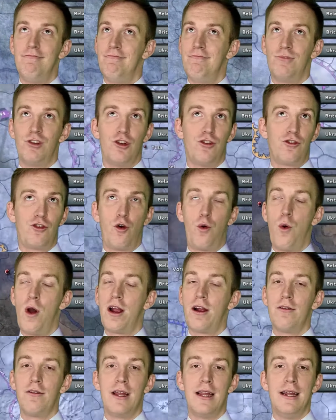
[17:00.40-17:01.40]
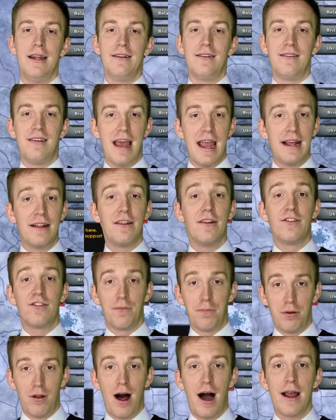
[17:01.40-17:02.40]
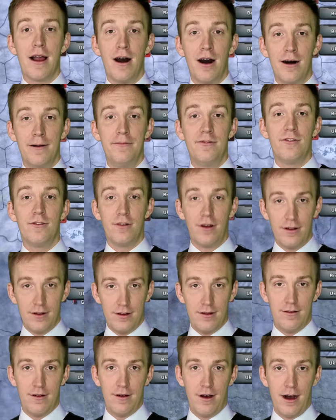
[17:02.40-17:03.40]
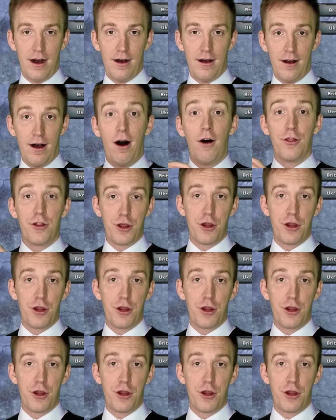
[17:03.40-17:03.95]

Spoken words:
just quickly take the supply hubs on the